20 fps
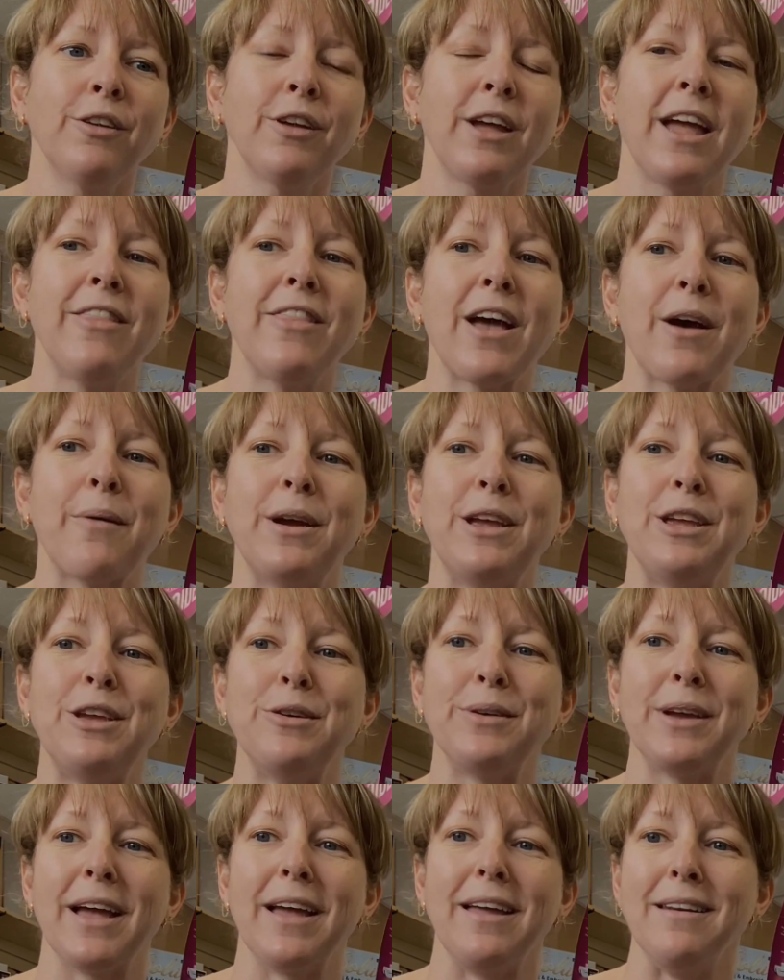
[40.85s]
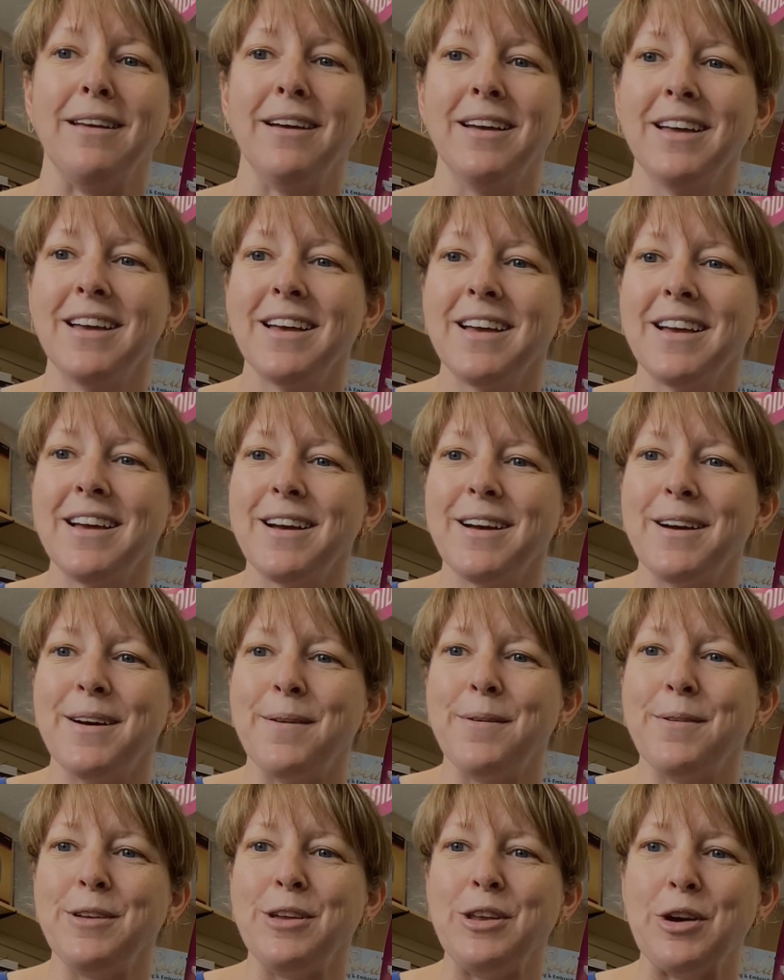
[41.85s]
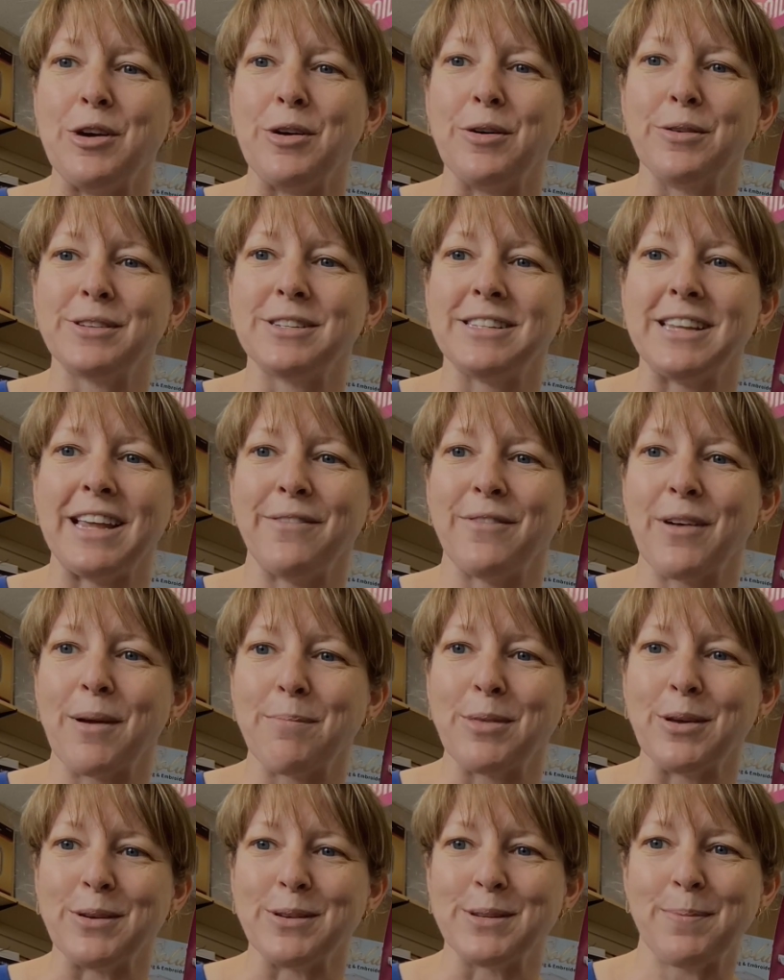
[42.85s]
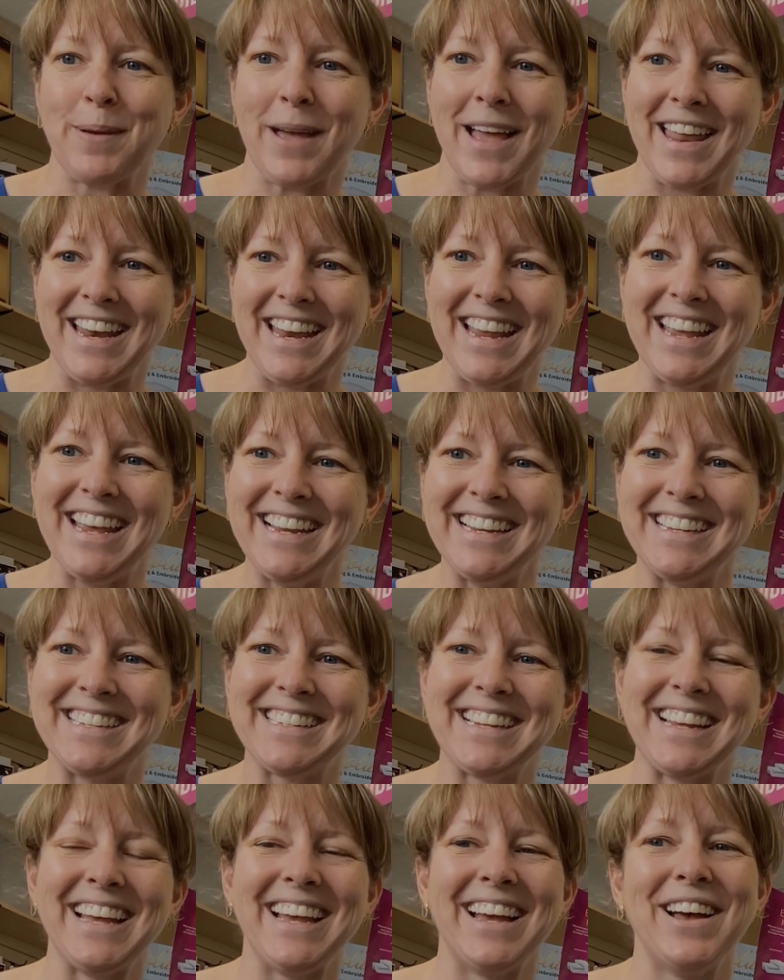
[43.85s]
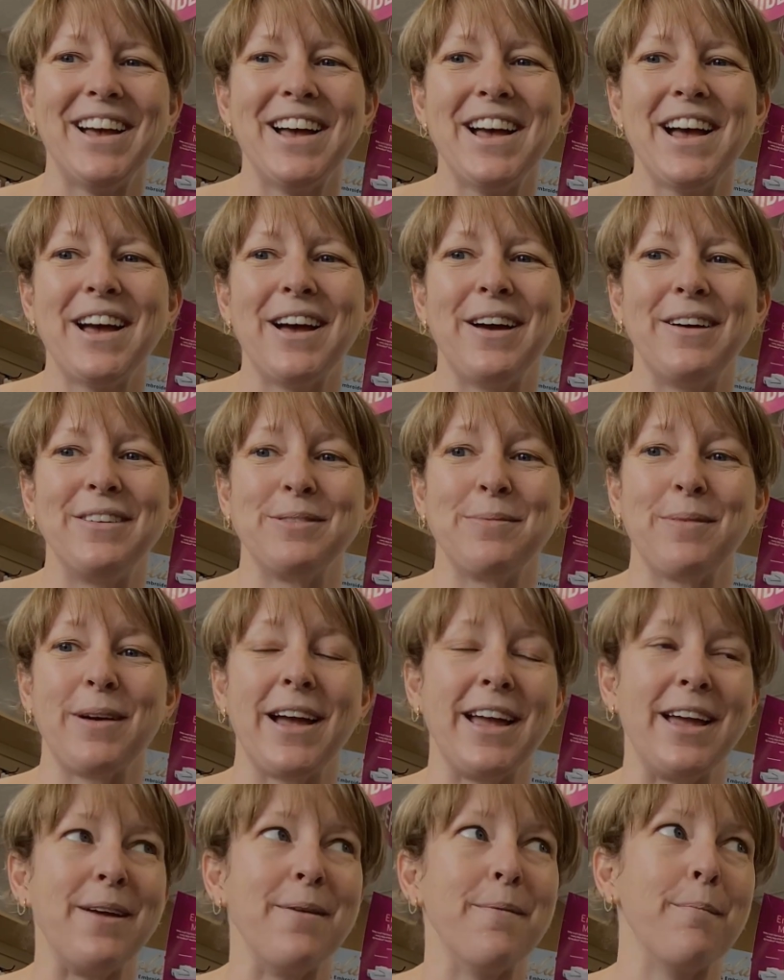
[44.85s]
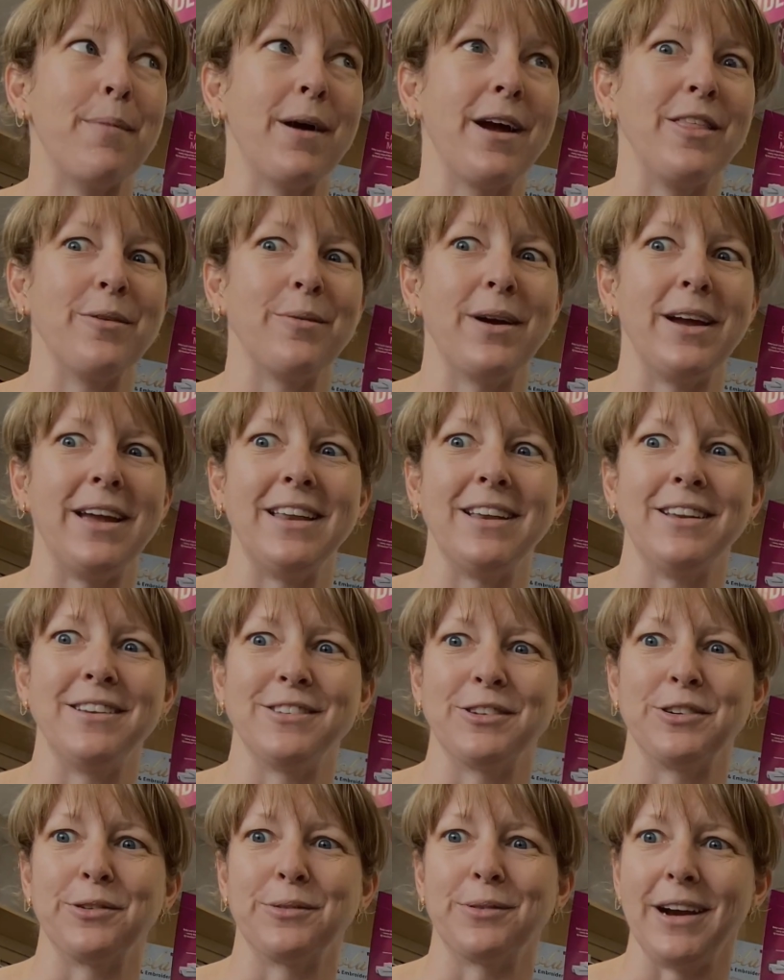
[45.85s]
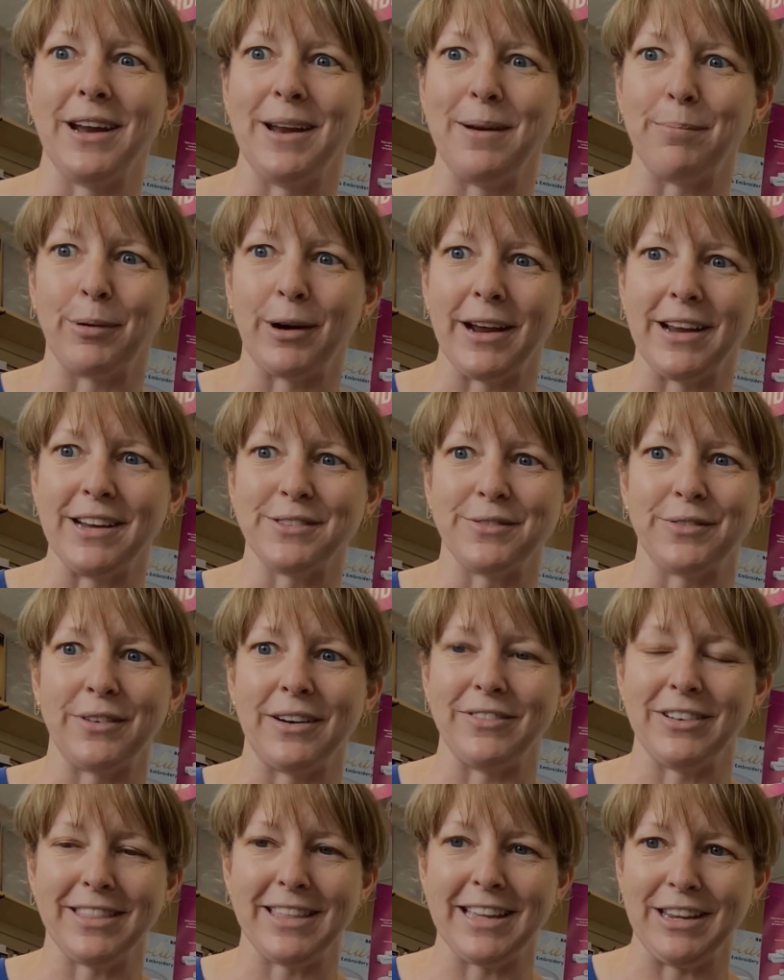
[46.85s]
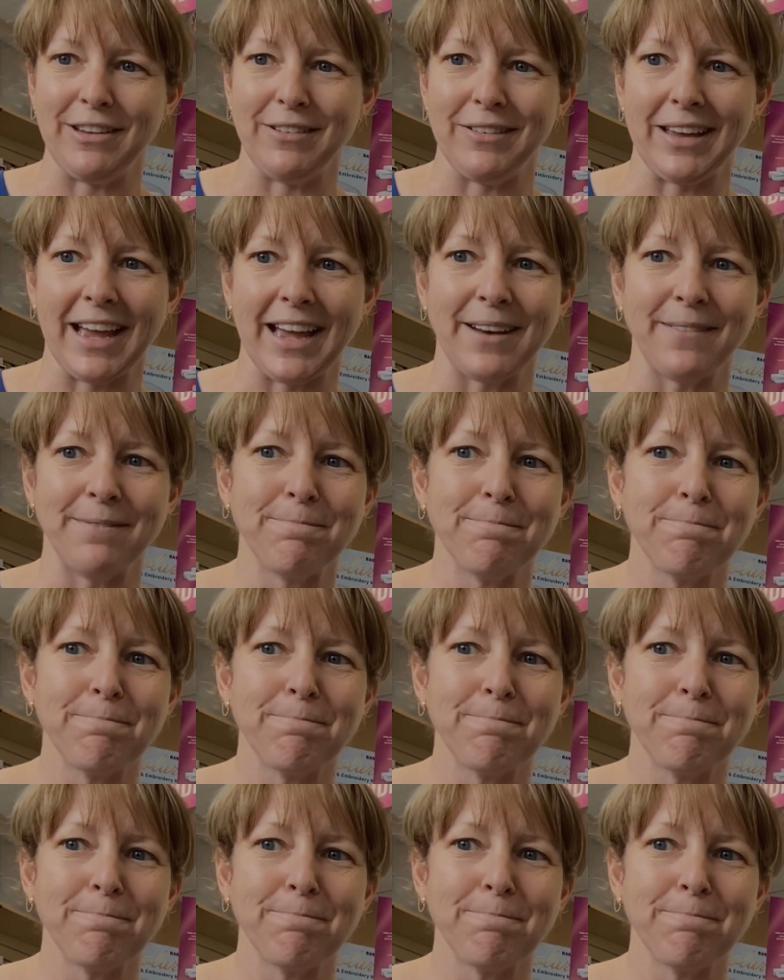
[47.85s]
And that way you can, you know, save up those pennies uh, to buy it. By the way, it is a great price for everything you get.